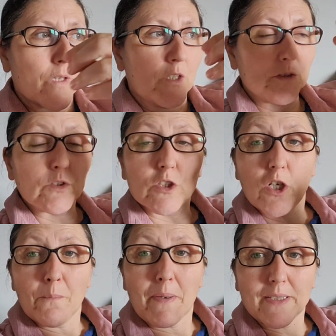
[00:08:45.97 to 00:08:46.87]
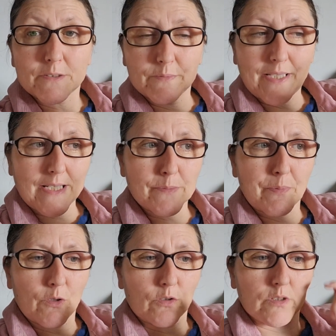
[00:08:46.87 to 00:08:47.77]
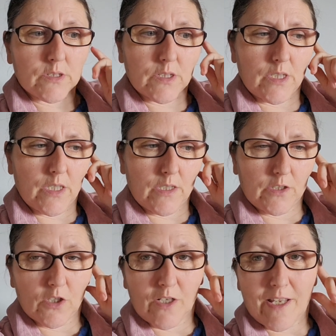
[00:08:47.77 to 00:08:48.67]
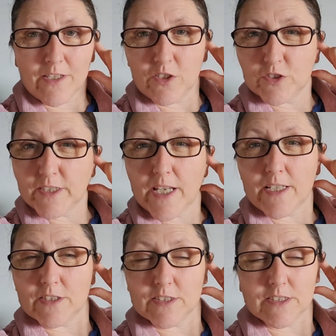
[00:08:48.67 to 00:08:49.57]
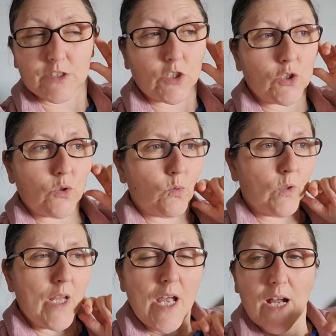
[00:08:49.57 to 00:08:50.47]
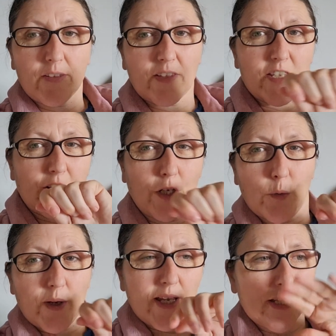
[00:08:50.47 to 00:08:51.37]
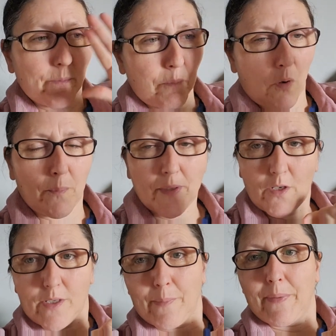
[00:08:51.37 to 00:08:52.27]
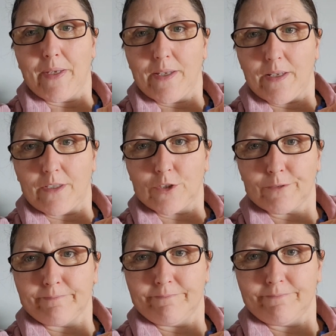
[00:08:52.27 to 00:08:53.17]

Because I'm gonna go and buy some textbooks. Uh, you know, like you used to get at school, and then you glue it in and pop it on a page.